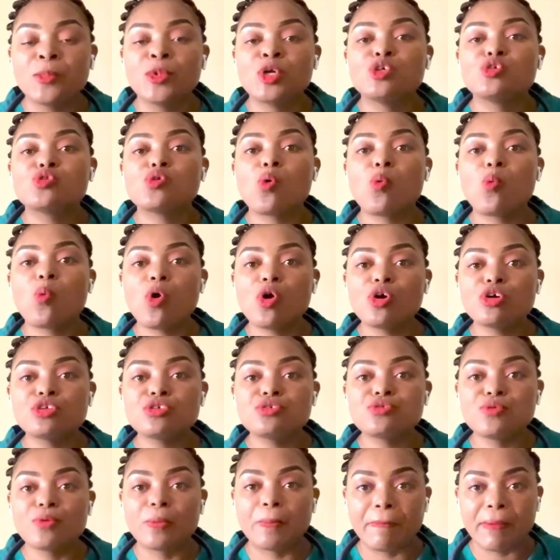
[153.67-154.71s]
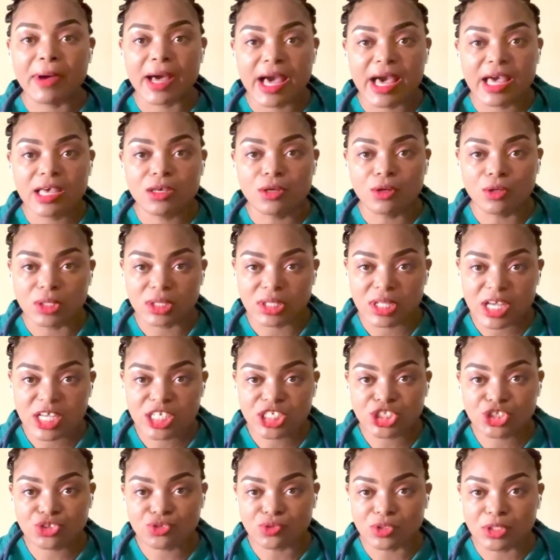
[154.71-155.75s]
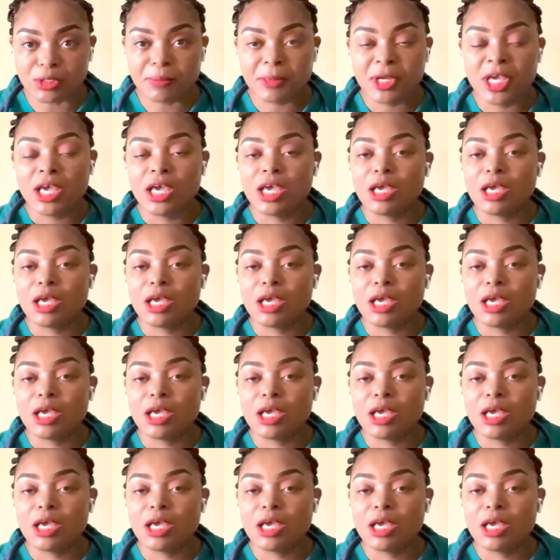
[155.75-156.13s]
So once you buy your test strip,